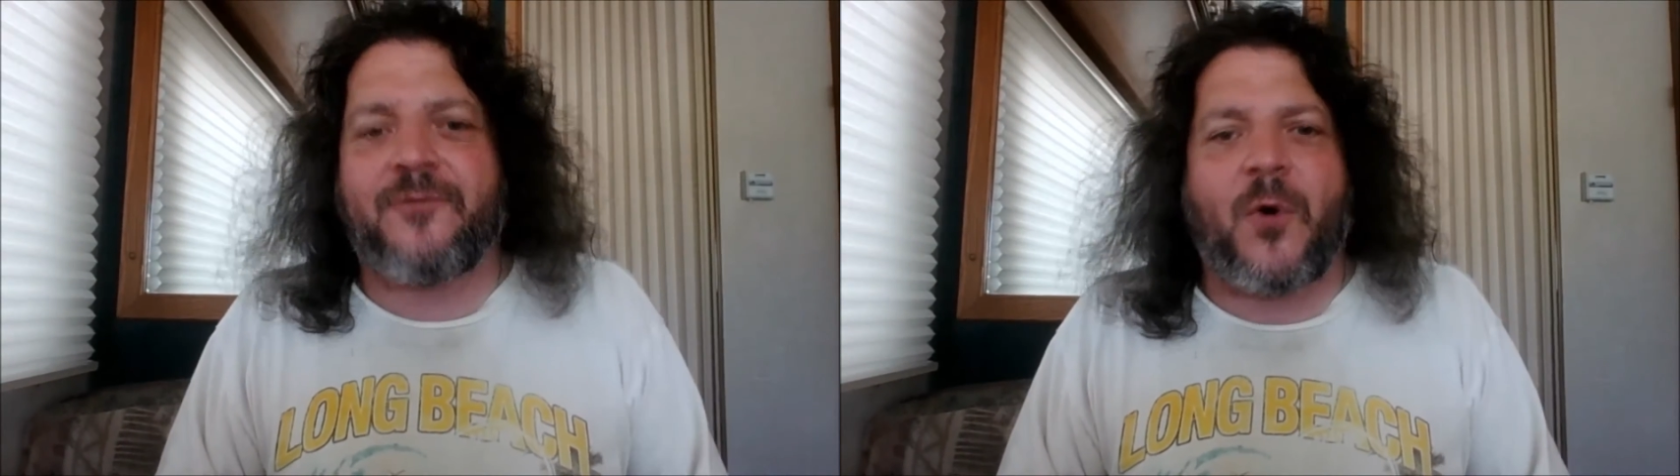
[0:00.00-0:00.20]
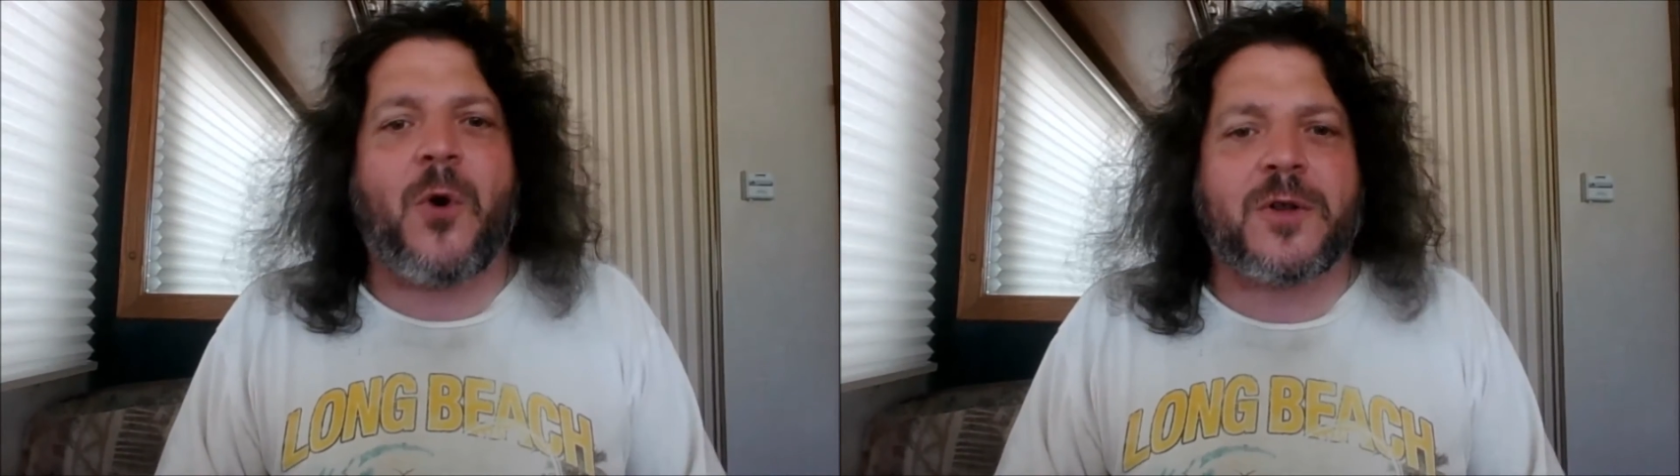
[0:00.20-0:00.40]

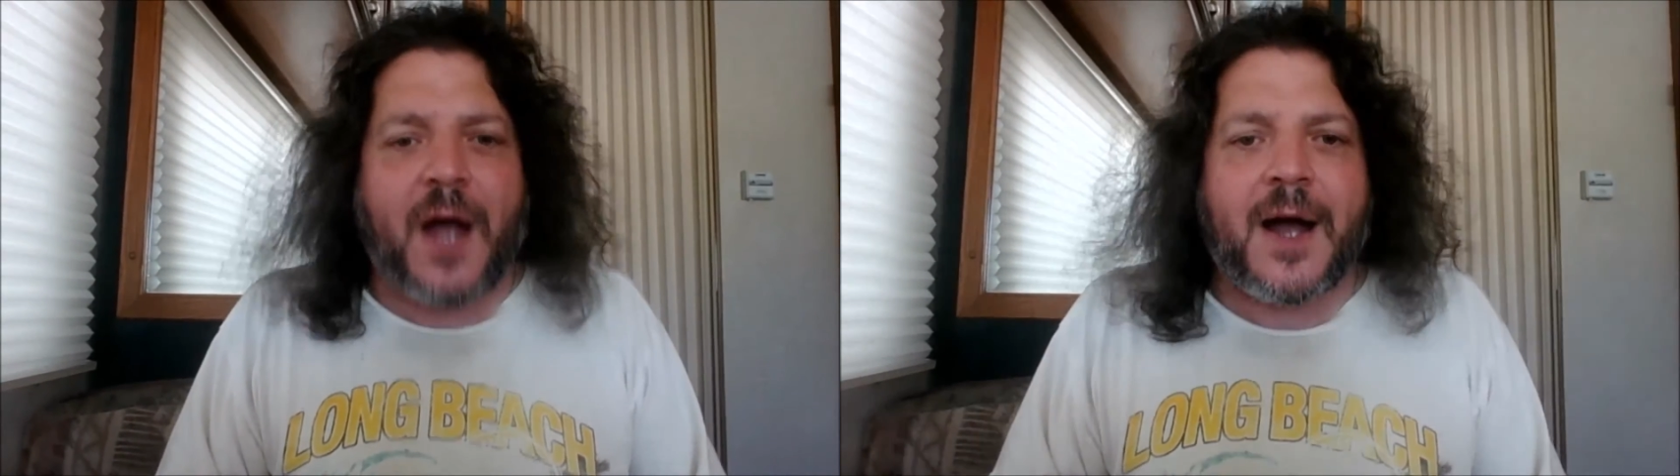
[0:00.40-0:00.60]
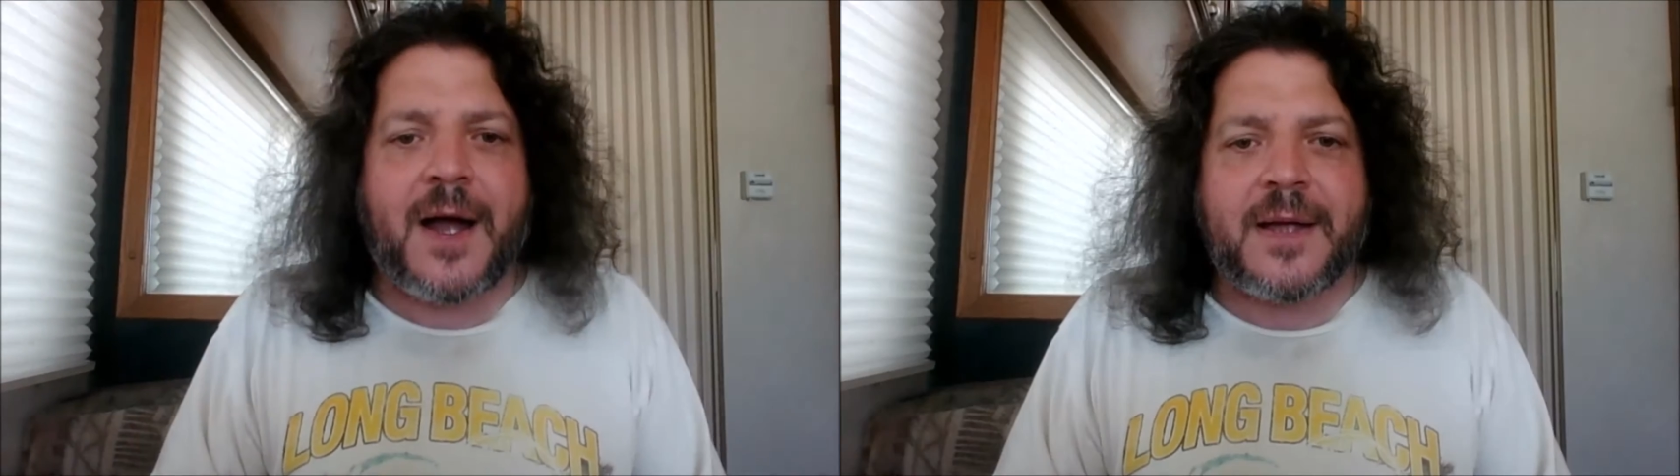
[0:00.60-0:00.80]
4
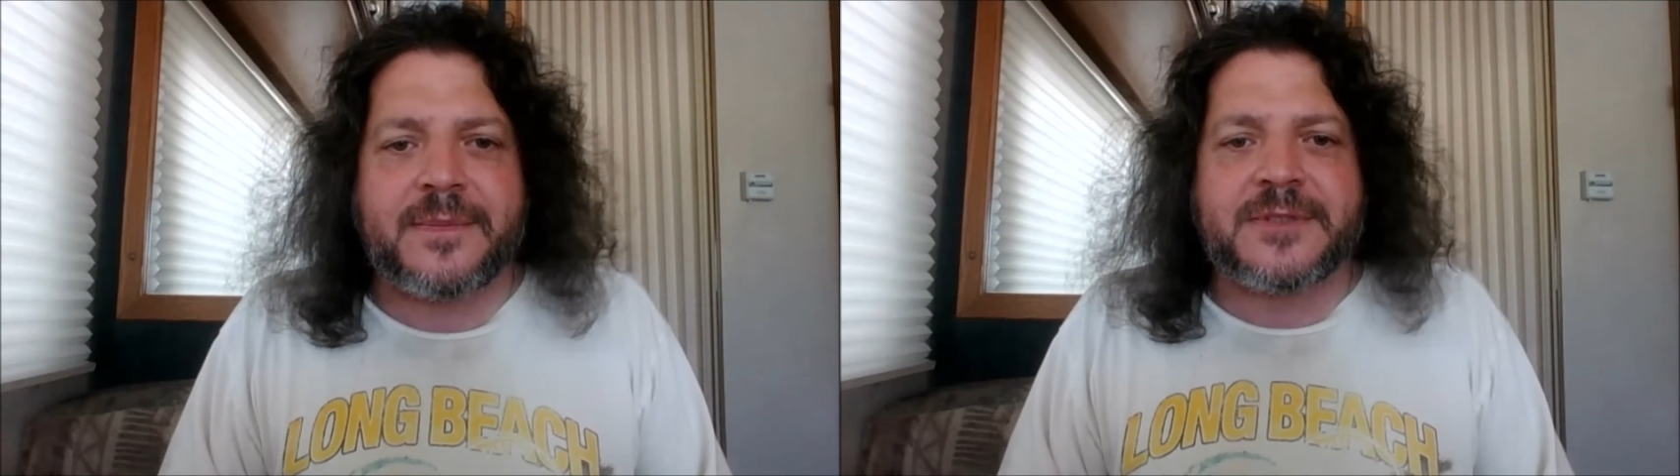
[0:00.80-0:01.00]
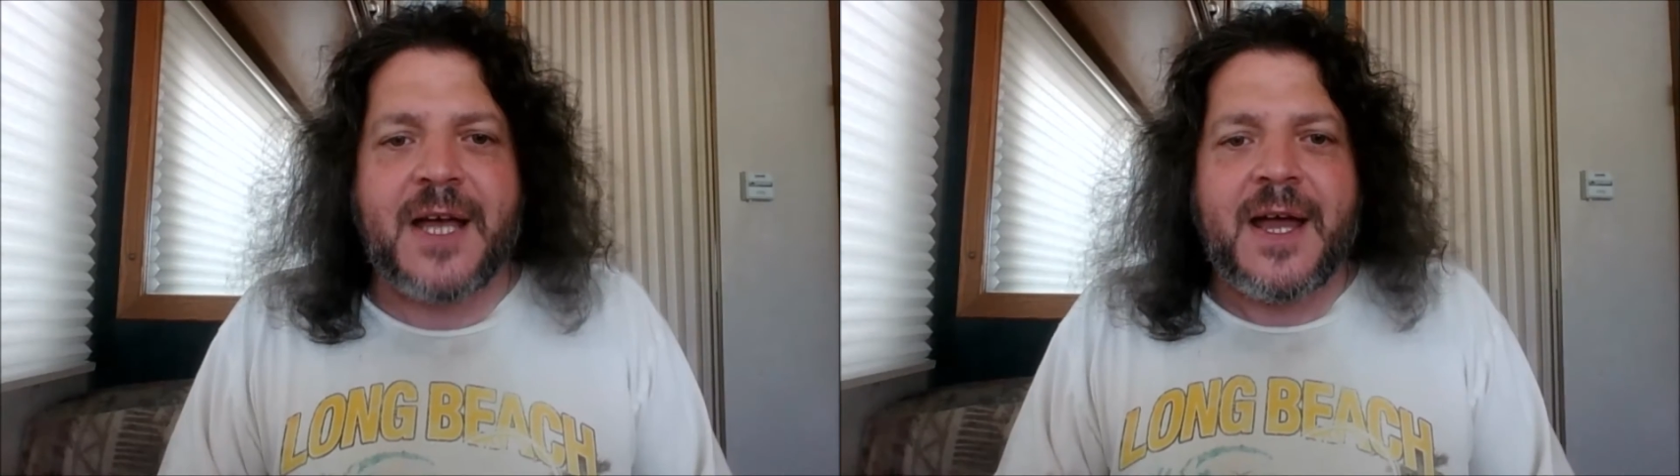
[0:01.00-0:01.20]

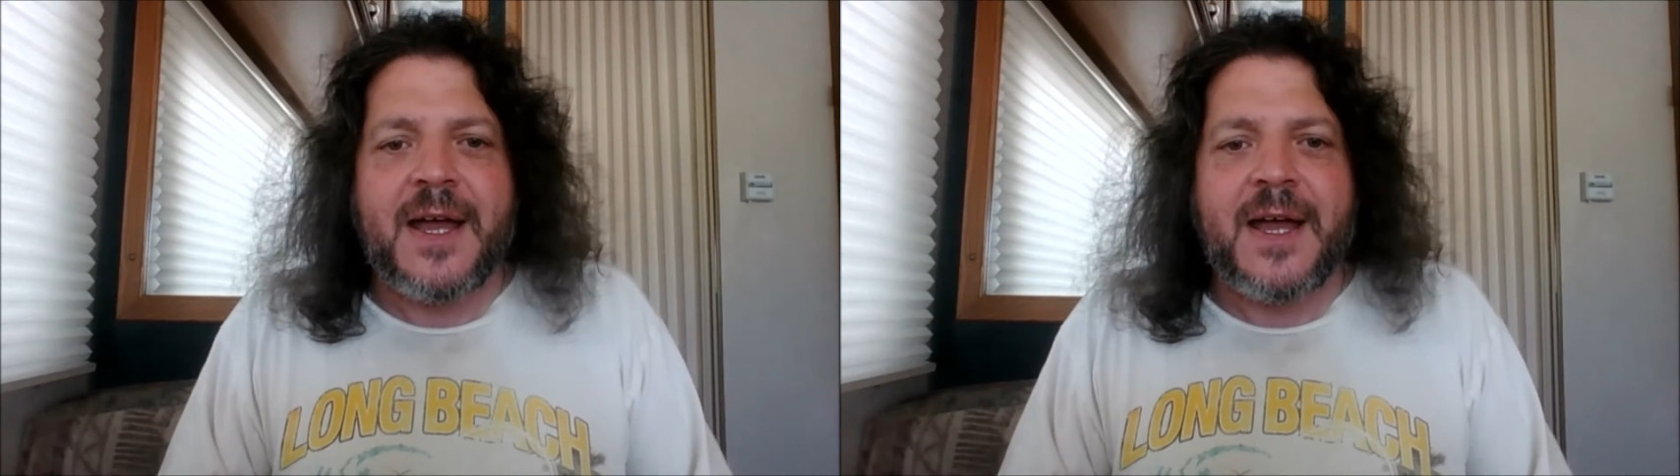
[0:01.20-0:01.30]
times.